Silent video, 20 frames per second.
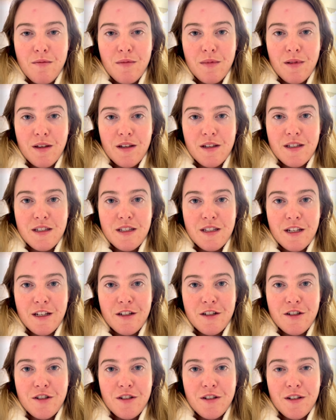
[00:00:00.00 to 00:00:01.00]
Because
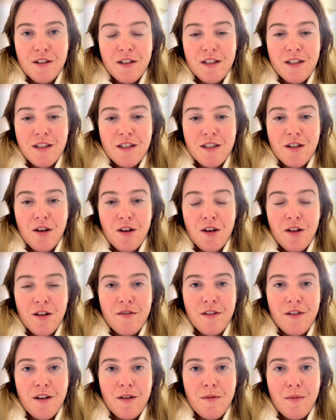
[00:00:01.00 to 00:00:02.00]
nature is all
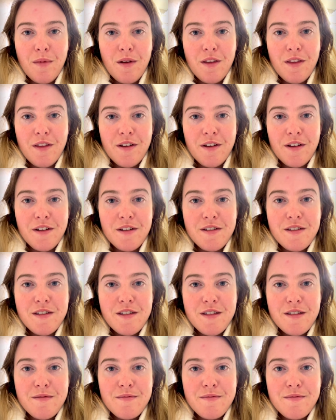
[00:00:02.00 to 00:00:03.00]
of our
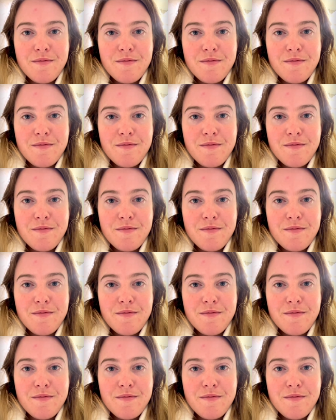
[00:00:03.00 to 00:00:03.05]
mothers.